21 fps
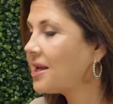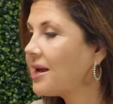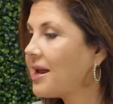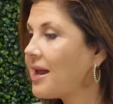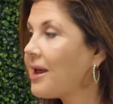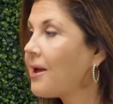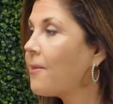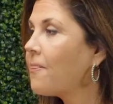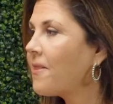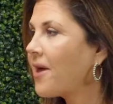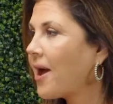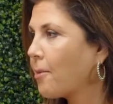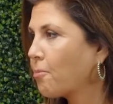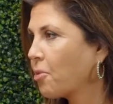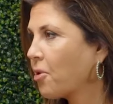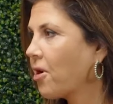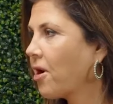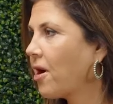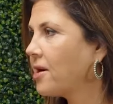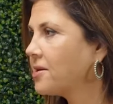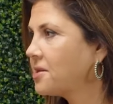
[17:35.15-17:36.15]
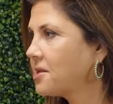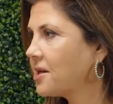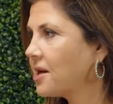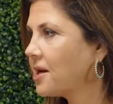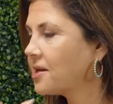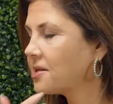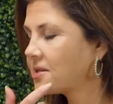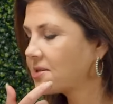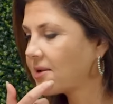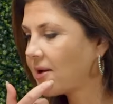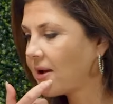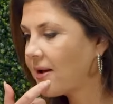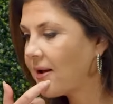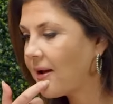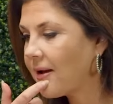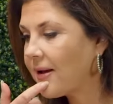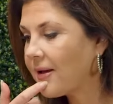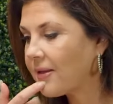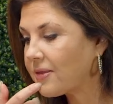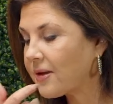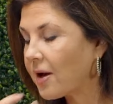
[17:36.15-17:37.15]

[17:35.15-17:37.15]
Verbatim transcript: that in that process mm -hmm.